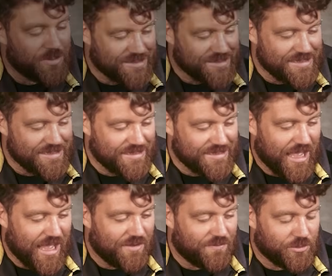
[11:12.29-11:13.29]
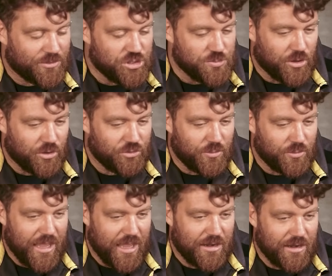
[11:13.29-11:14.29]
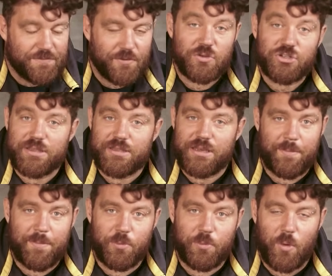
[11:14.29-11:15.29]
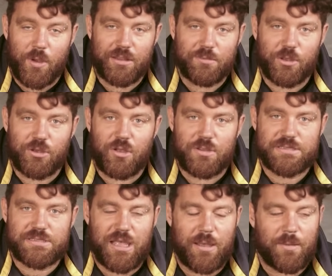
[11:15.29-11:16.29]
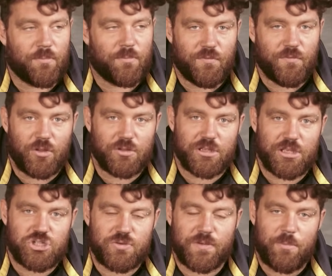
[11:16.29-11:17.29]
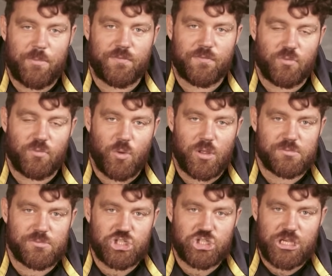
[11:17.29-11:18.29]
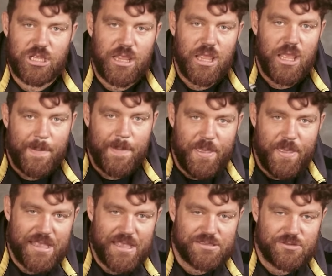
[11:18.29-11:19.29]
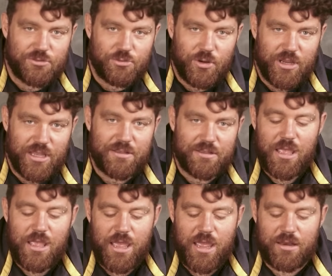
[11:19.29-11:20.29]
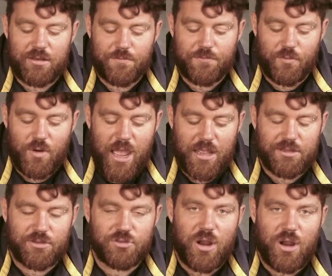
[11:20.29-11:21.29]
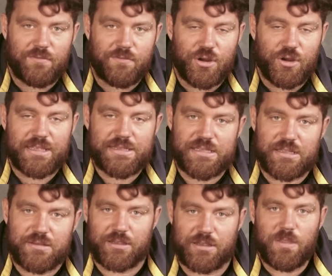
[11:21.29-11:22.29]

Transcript: testing the high voltage module and unfortunately I broke it because some voltage coming from the welding machine passed through it and fried the driver instantly.